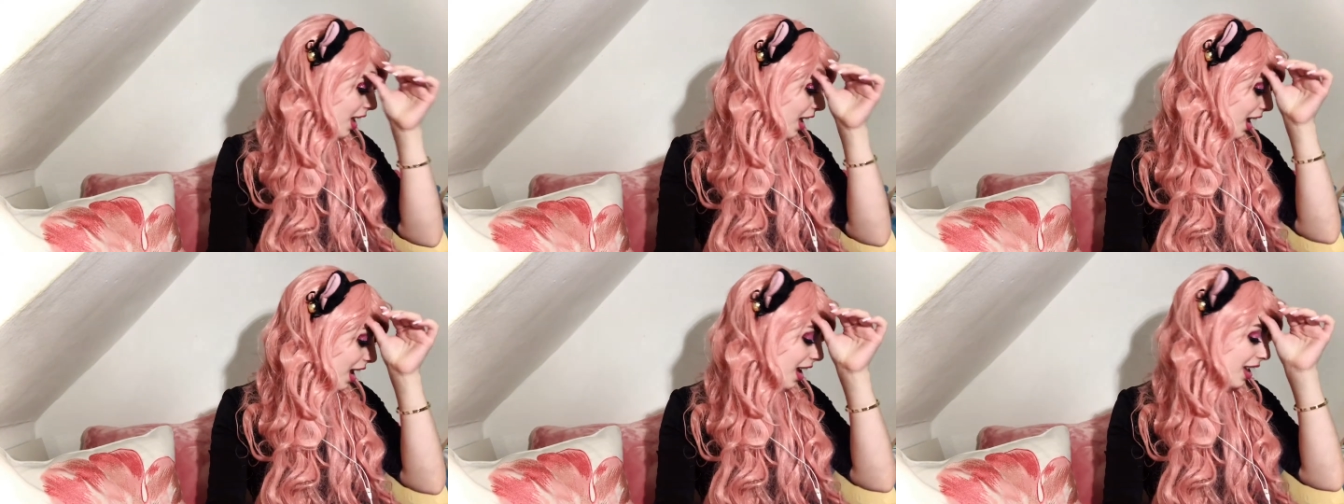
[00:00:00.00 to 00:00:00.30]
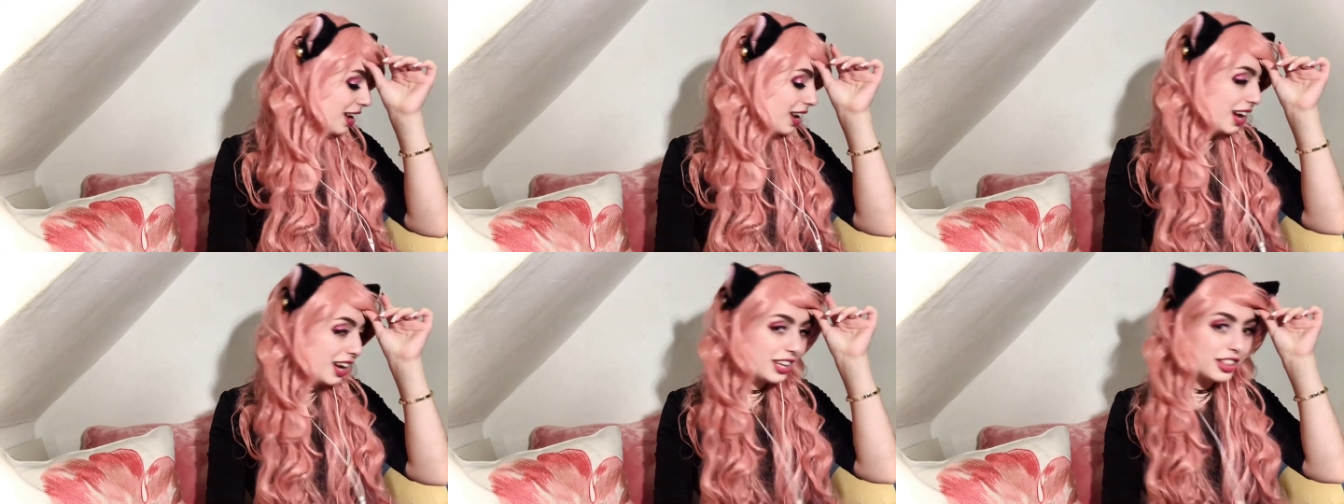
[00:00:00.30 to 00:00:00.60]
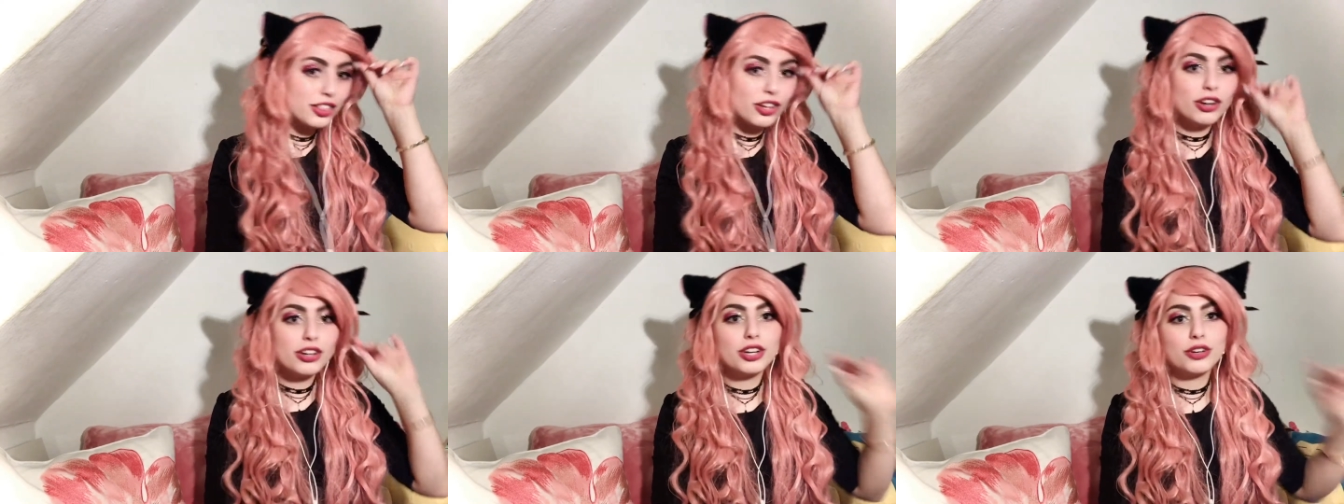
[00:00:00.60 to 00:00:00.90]
And I
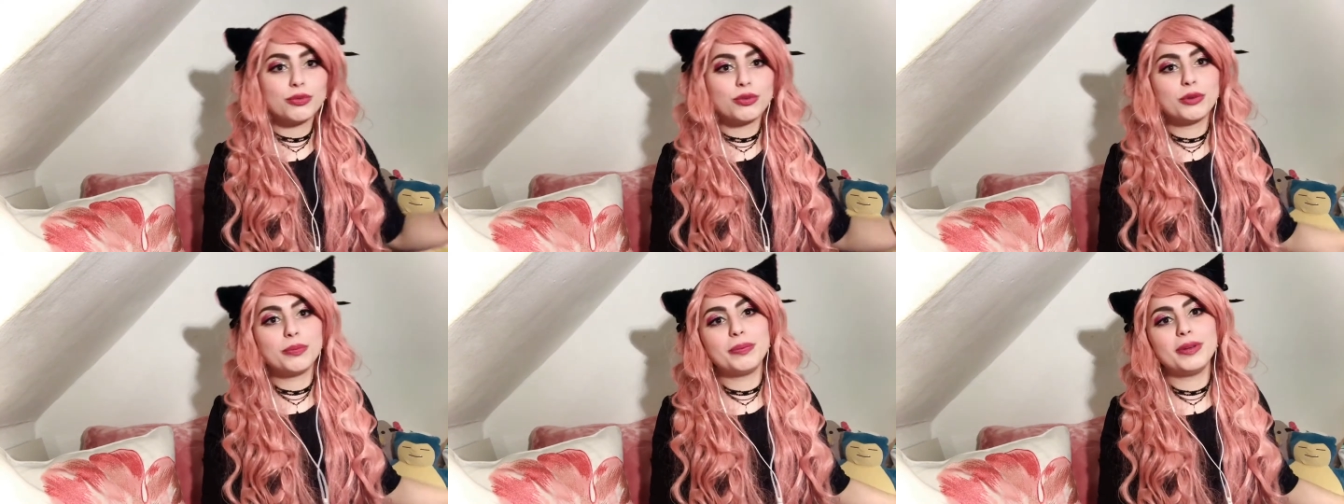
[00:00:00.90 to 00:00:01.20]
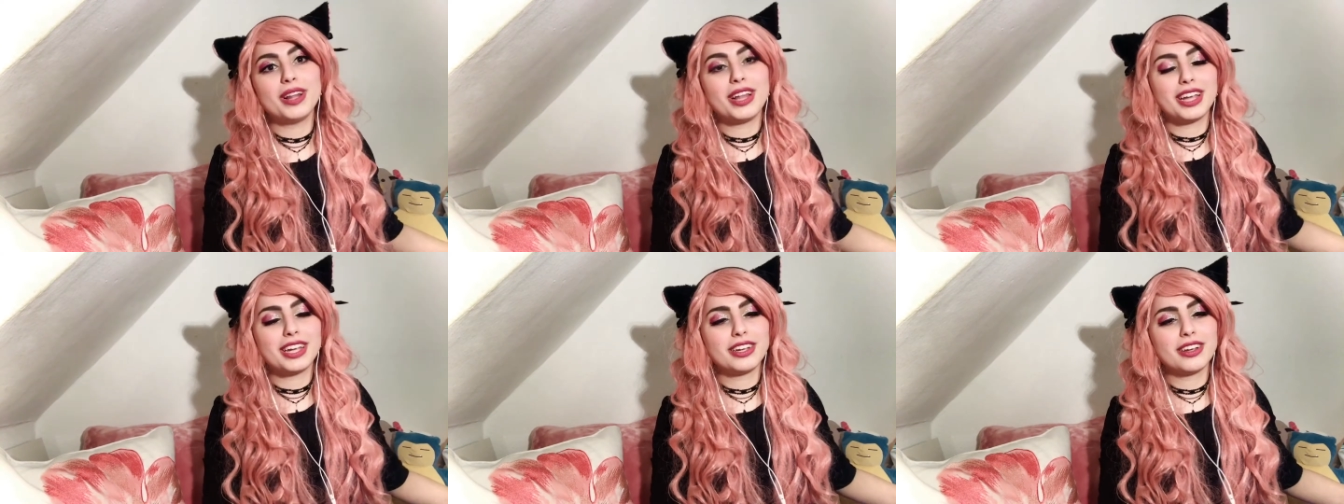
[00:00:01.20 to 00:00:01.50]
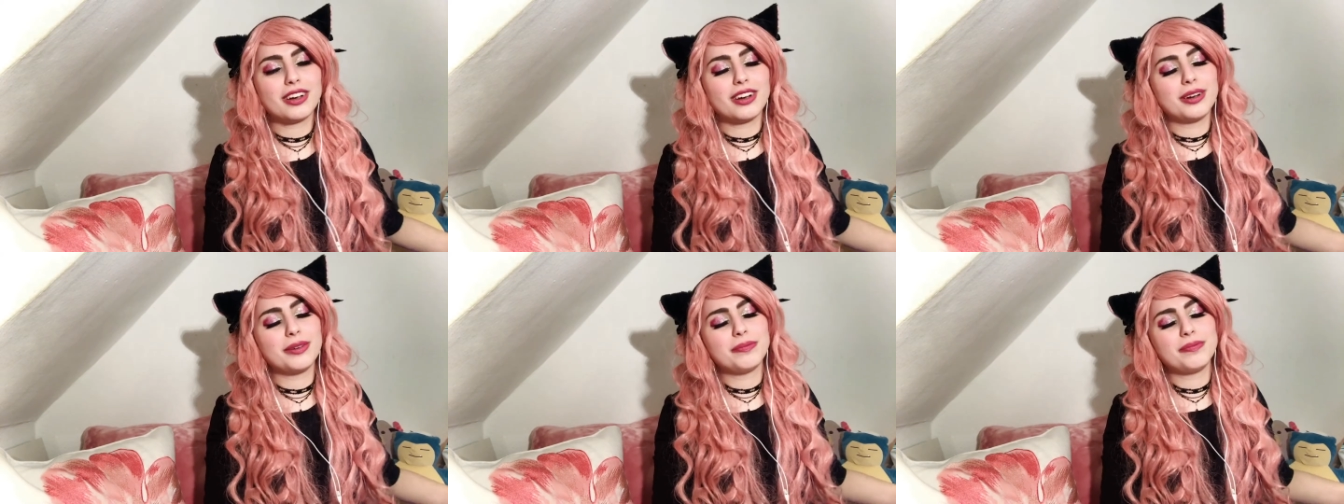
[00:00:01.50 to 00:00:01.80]
thought it would be
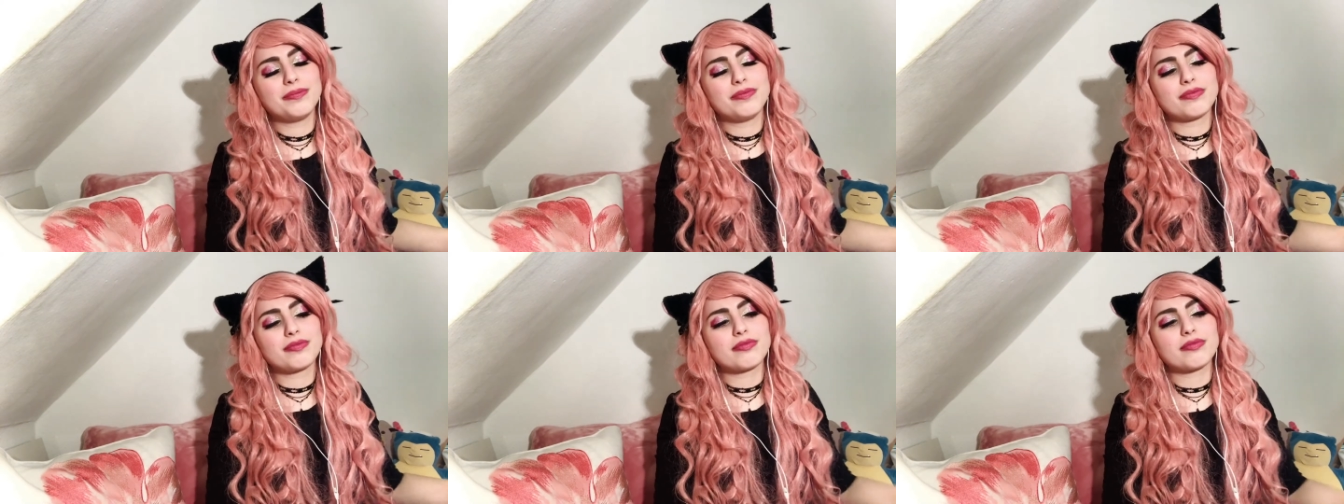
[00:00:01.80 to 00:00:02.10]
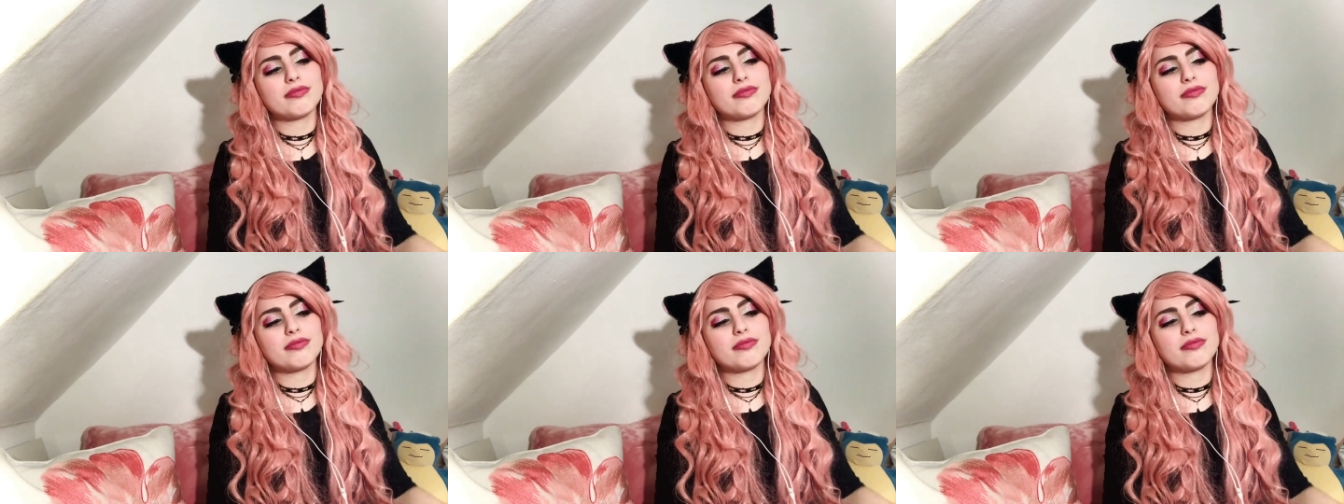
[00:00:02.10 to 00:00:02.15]
like kind